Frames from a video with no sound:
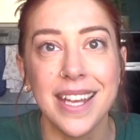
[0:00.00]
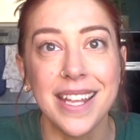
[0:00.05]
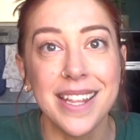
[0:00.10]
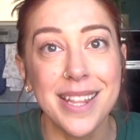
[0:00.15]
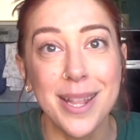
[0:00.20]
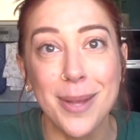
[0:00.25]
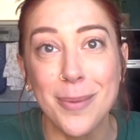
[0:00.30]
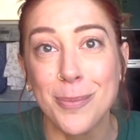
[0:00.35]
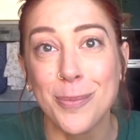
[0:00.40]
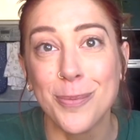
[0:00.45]

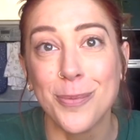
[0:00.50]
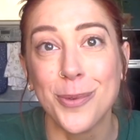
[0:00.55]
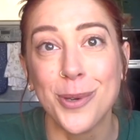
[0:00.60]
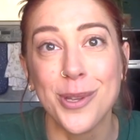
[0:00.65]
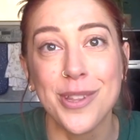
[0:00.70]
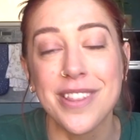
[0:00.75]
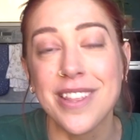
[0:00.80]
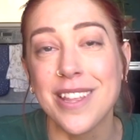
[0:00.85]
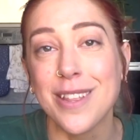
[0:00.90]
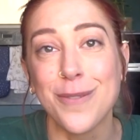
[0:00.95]
Islam
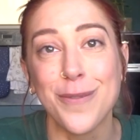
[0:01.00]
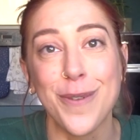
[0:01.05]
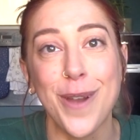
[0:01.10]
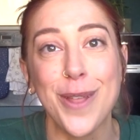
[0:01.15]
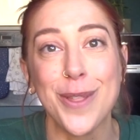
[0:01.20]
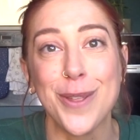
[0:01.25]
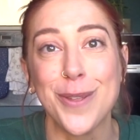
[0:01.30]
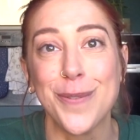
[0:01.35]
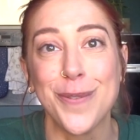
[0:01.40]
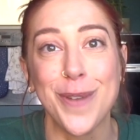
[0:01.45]
was his
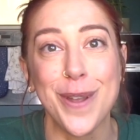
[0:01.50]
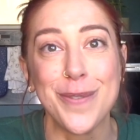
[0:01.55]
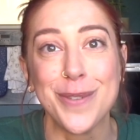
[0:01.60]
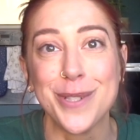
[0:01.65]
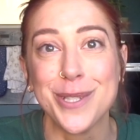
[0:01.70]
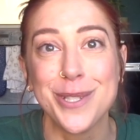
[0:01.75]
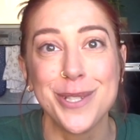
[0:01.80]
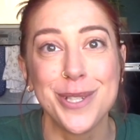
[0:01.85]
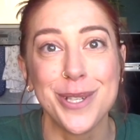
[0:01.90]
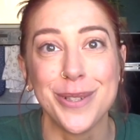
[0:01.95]
father's favourite
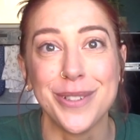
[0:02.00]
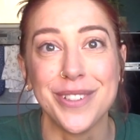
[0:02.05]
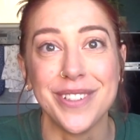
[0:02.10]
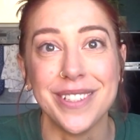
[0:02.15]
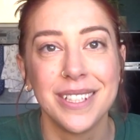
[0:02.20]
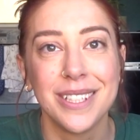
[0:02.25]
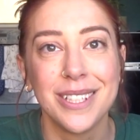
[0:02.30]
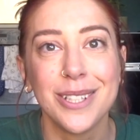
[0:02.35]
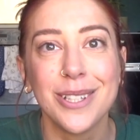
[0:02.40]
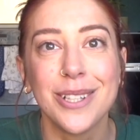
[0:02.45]
student,
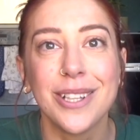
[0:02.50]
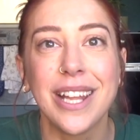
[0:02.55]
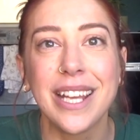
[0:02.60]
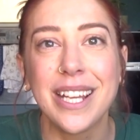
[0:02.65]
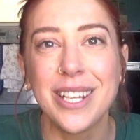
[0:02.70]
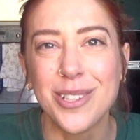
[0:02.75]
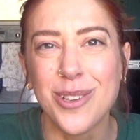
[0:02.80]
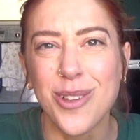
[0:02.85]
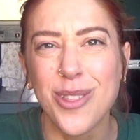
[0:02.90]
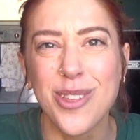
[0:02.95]
like
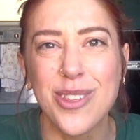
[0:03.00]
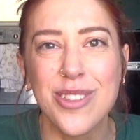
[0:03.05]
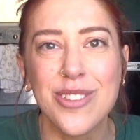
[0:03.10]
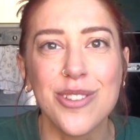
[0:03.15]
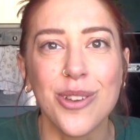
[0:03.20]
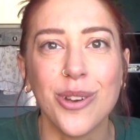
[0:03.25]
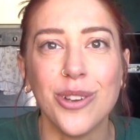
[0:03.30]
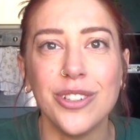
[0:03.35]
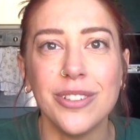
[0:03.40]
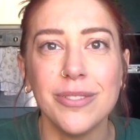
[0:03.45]
another
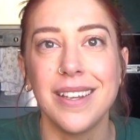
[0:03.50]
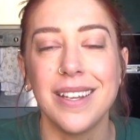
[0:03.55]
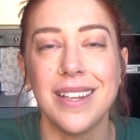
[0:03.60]
son.